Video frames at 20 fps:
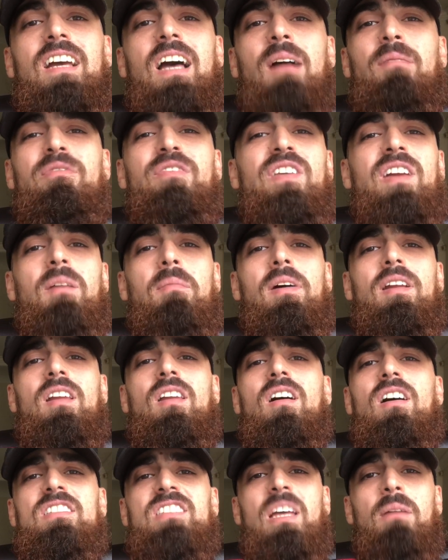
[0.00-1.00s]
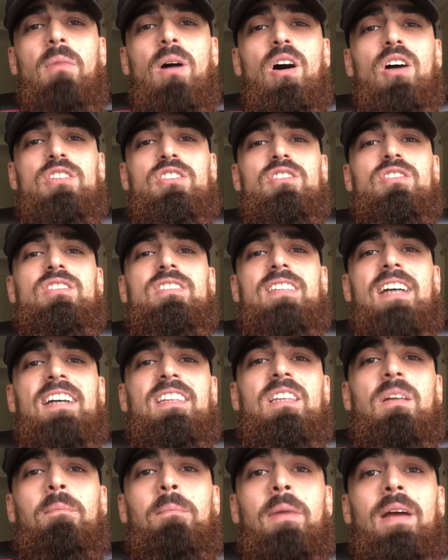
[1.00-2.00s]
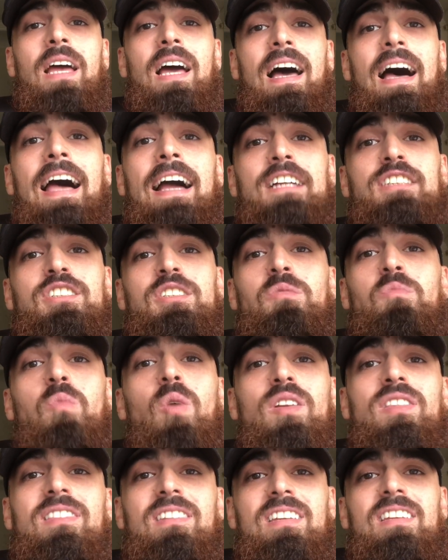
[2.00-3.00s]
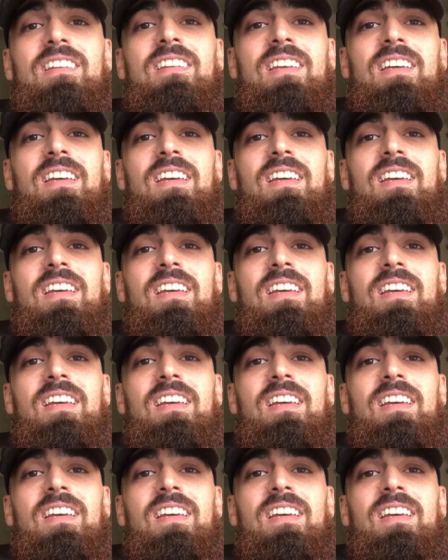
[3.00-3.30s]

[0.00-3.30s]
I'm thinking about the last time Arsenal signed a player I actually wanted.